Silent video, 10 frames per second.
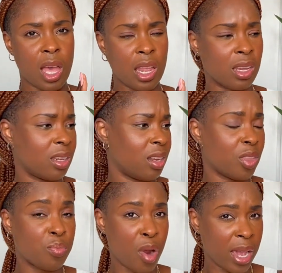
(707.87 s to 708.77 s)
and
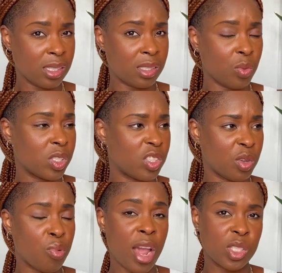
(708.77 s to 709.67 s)
the price was
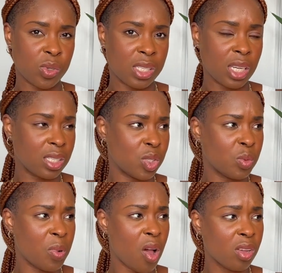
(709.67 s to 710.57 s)
the price was
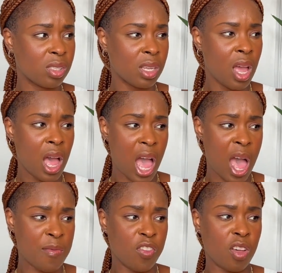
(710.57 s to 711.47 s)
62 pounds
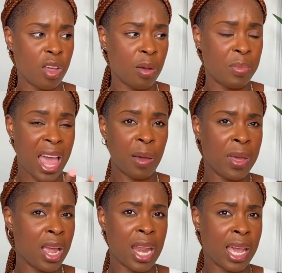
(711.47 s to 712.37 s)
um, for a black
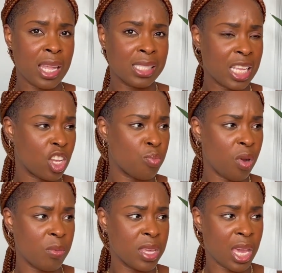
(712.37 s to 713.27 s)
pair of leggings that you can
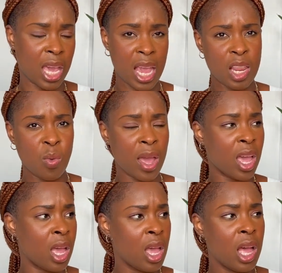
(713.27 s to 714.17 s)
probably get
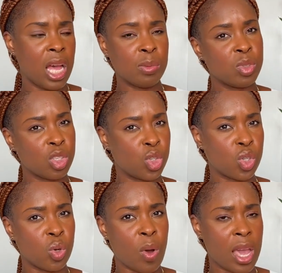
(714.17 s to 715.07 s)
anywhere i'm not
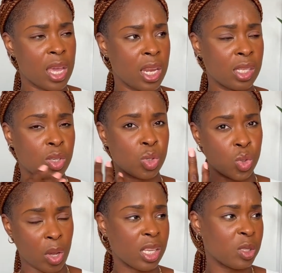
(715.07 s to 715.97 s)
sure why it is
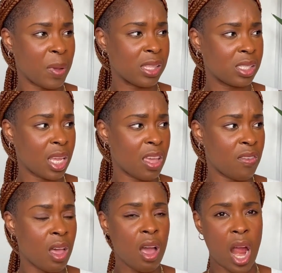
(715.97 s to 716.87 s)
so
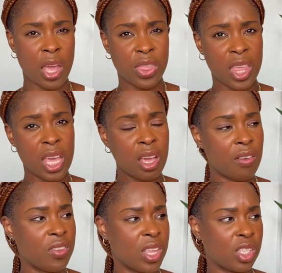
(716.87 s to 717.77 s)
expensive i
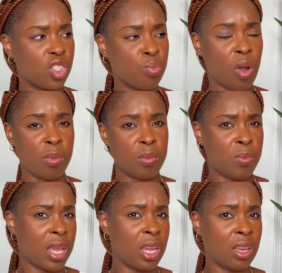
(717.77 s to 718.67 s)
think for this you're probably
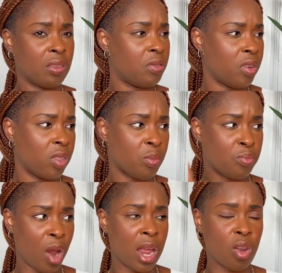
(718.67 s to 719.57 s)
paying for the
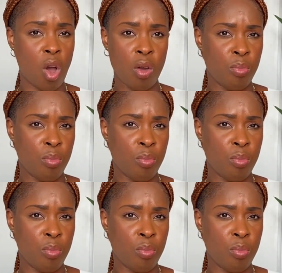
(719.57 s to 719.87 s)
brand or